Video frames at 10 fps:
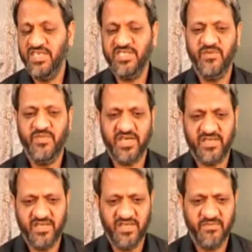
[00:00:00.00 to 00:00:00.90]
is
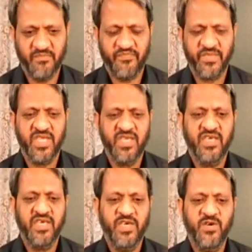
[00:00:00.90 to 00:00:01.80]
depicted.
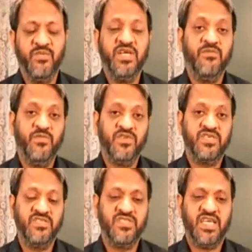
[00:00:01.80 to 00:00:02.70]
Human
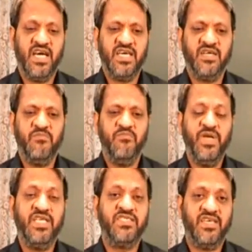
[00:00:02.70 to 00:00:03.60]
emotions are
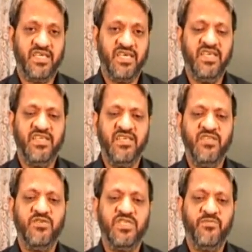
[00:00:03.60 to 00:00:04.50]
basic in
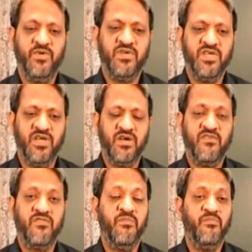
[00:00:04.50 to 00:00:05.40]
news reporting of
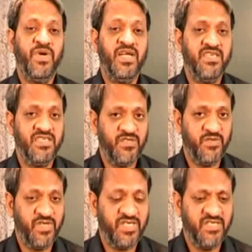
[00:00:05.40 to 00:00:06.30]
many
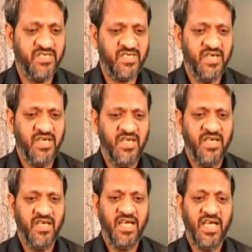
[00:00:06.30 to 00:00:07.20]
situations
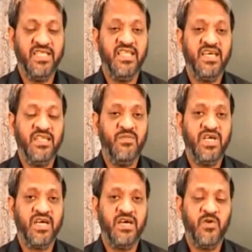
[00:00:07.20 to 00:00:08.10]
and they can be
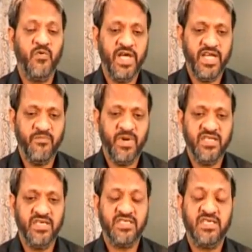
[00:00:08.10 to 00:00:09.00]
conveyed by
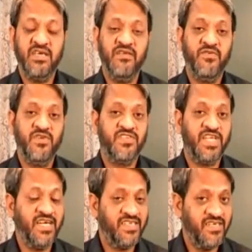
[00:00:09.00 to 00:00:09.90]
the skillful
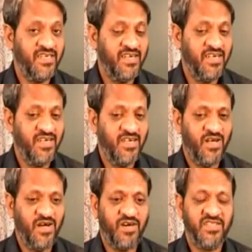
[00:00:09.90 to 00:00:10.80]
writer
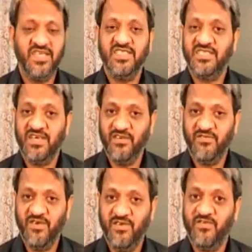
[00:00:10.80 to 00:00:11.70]
or the
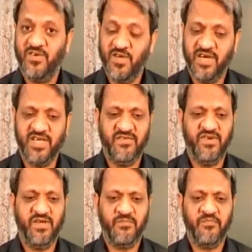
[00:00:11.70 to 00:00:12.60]
skillful photographer.
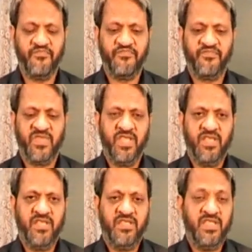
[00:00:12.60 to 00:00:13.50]

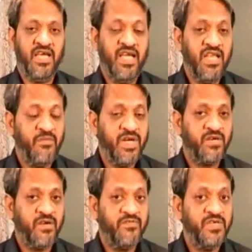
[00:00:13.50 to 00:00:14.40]
The element of